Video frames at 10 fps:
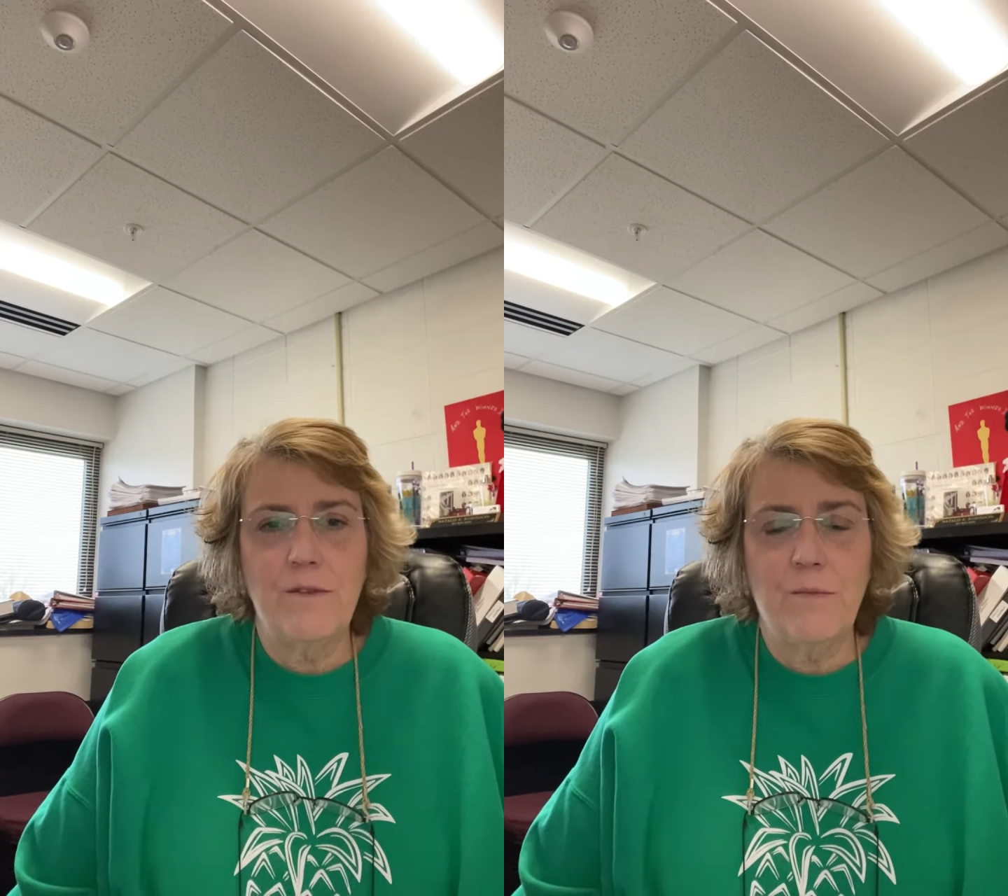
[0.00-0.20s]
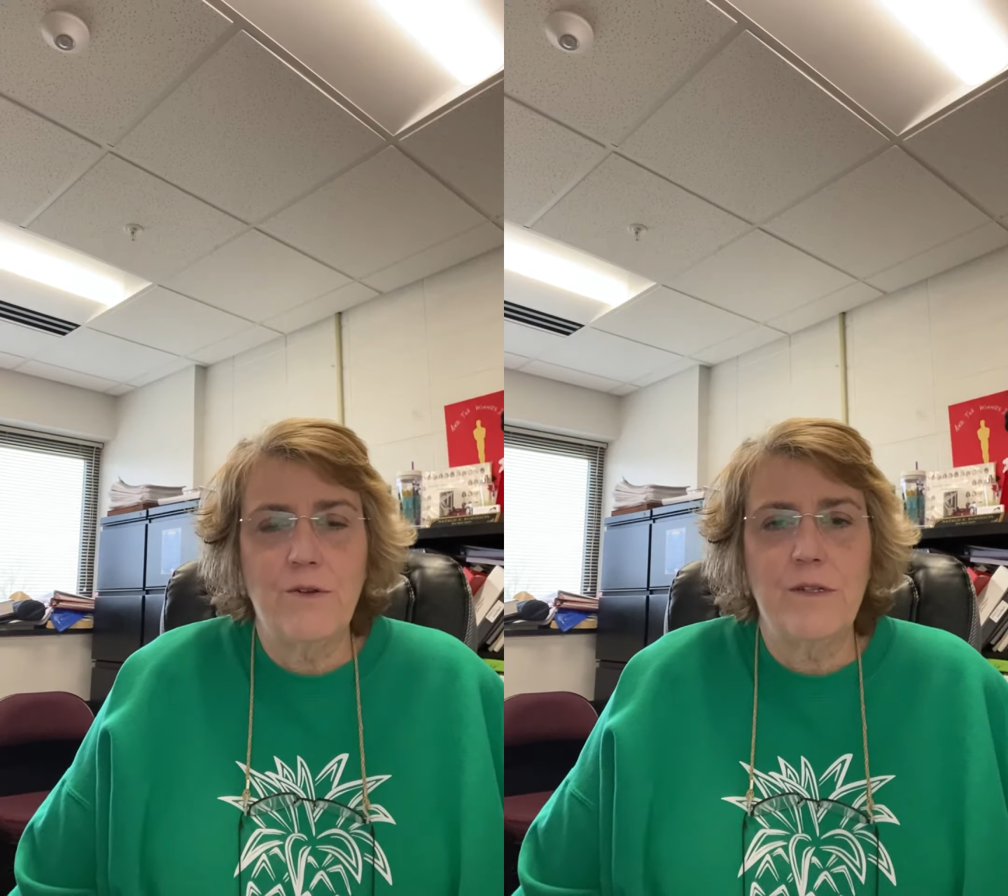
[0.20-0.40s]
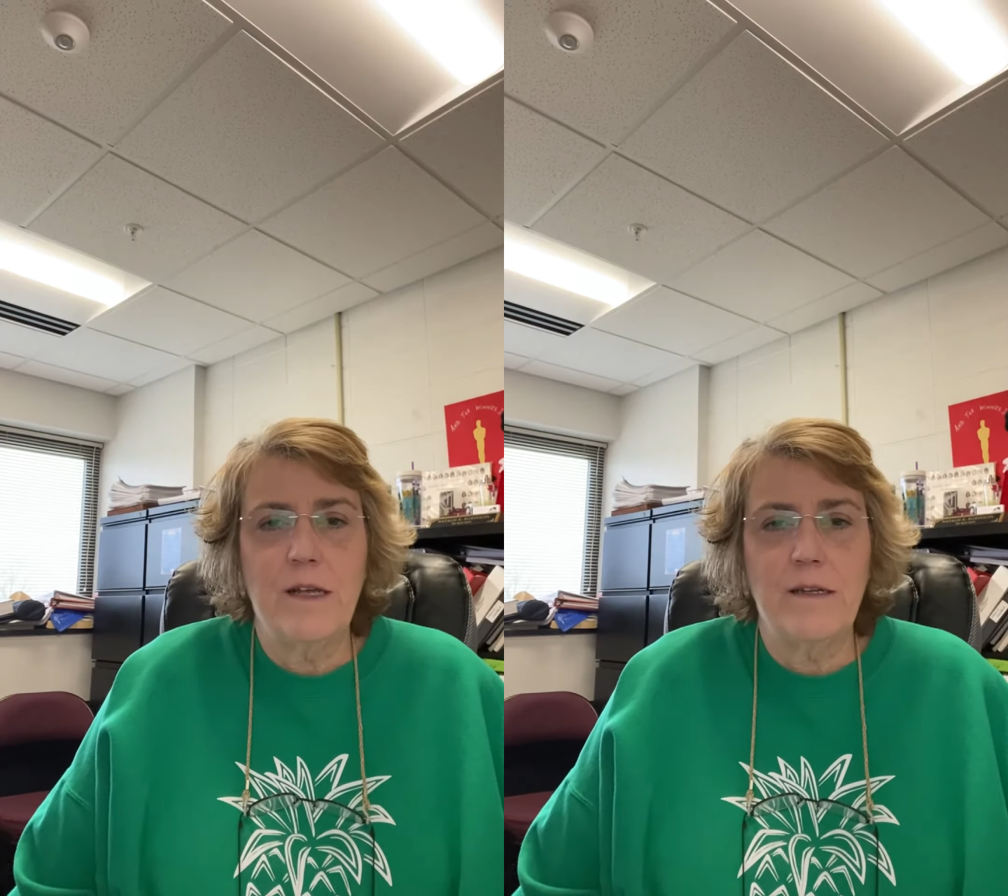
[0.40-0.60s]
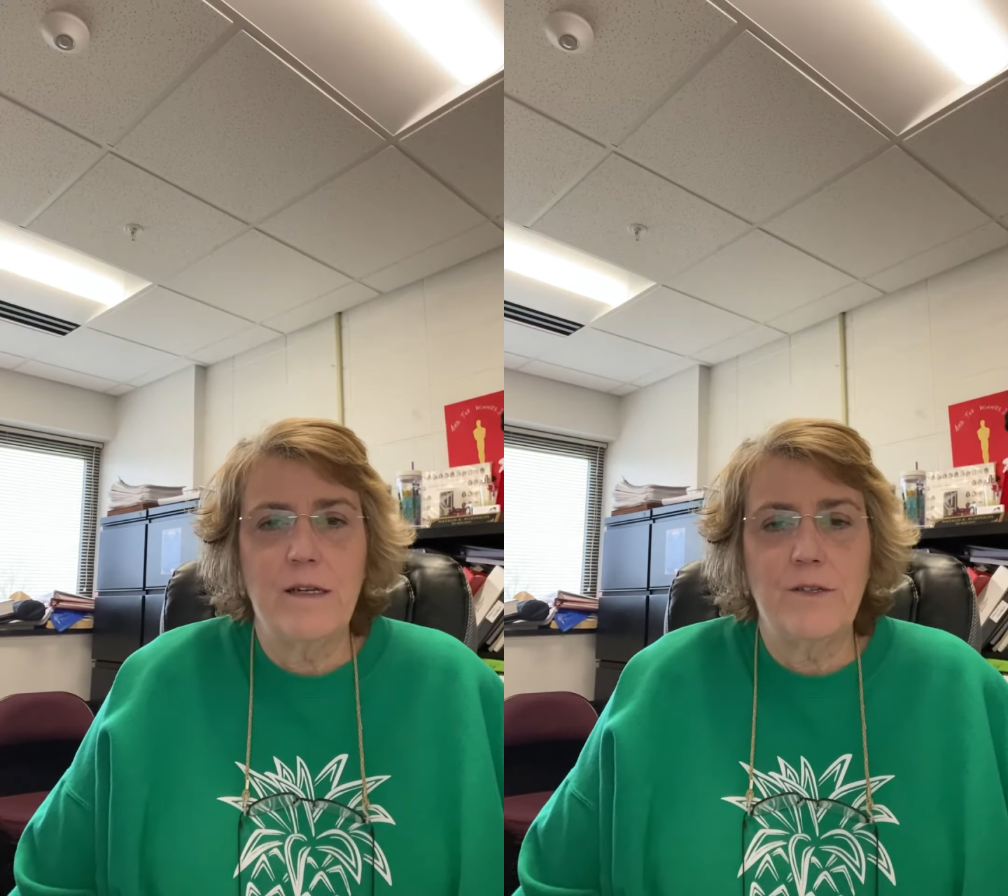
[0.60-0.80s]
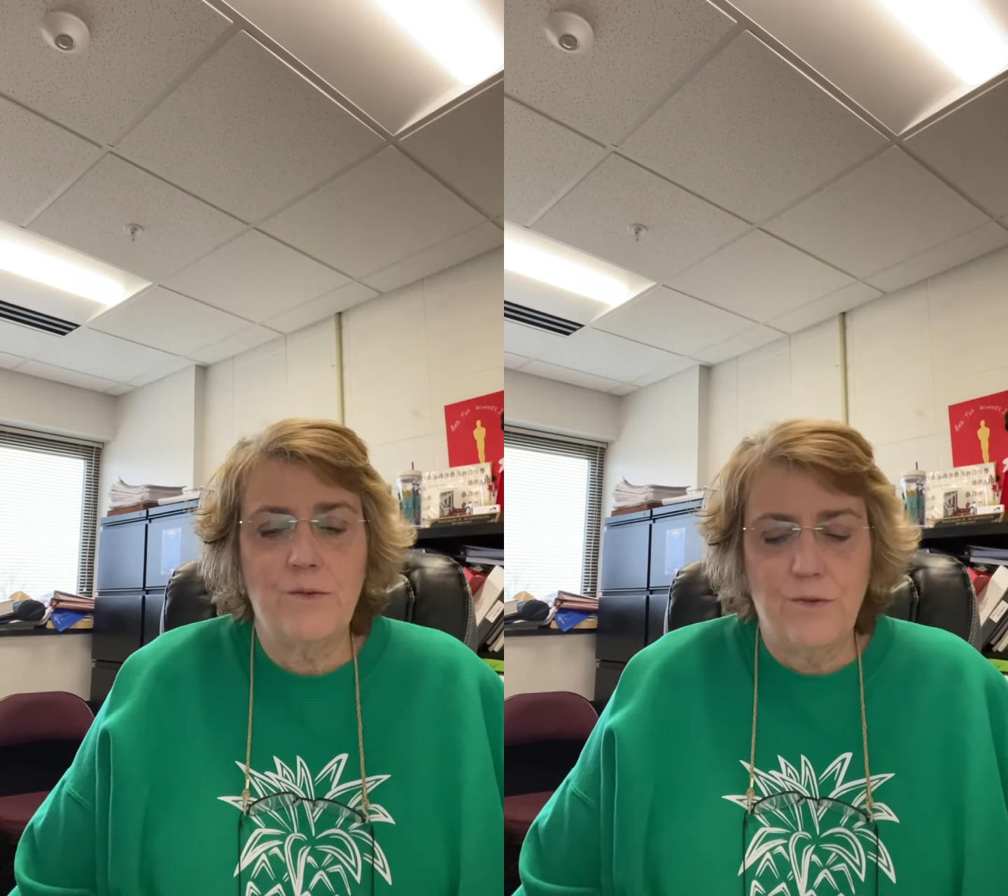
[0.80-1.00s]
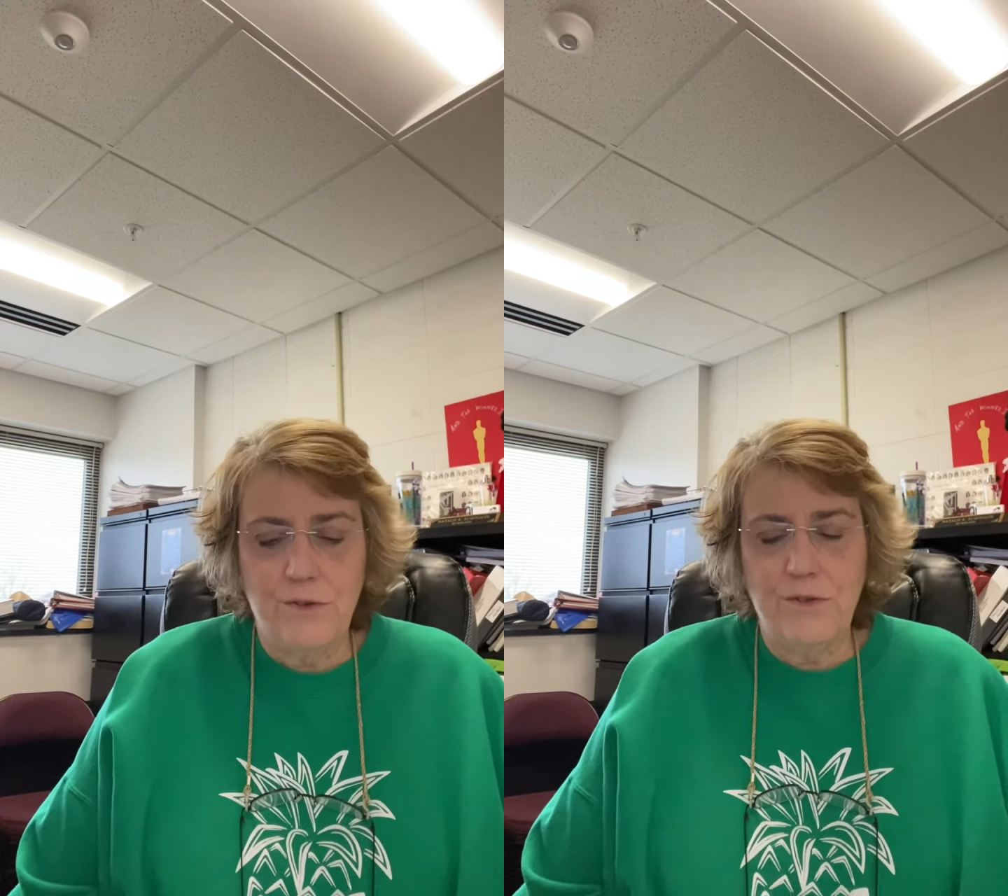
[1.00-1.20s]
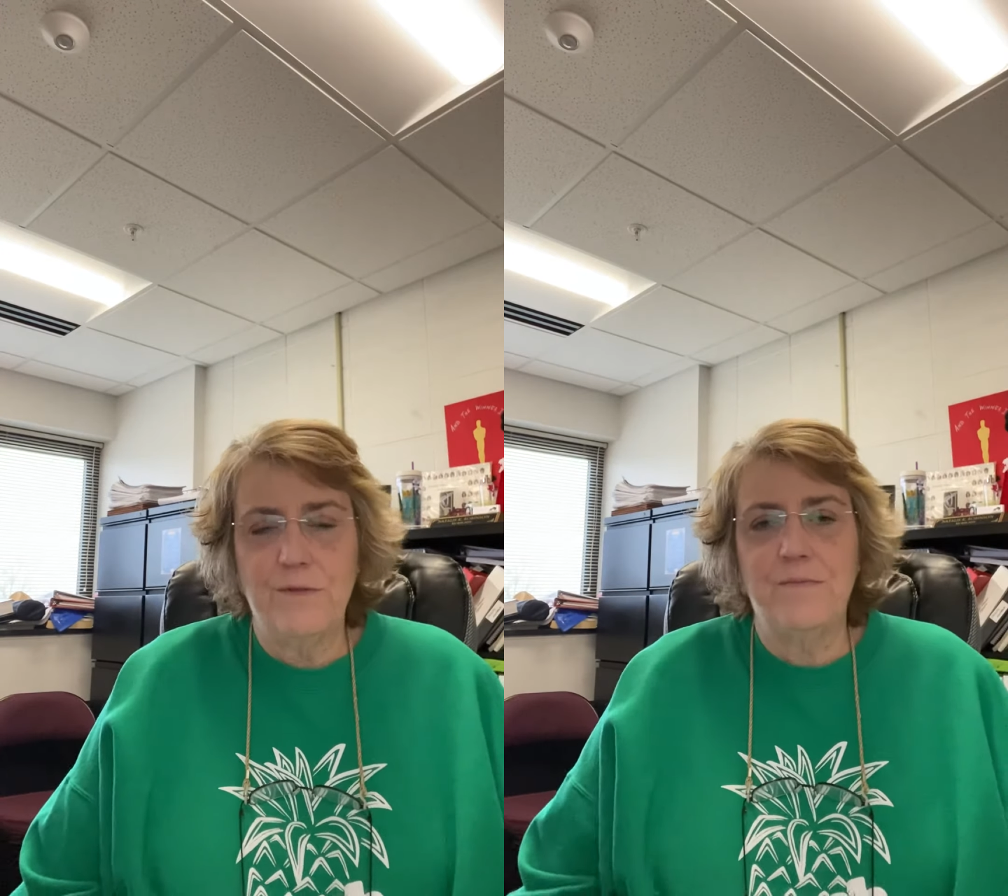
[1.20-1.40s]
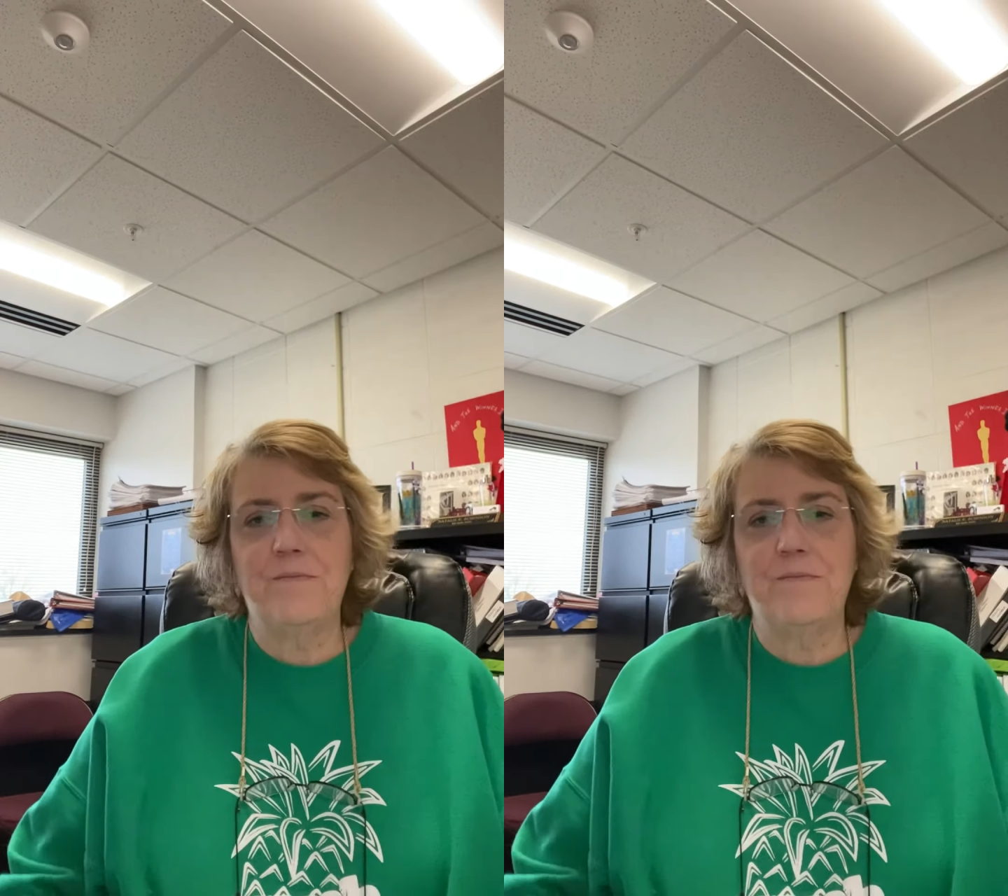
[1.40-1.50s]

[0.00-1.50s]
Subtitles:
of personality disorders.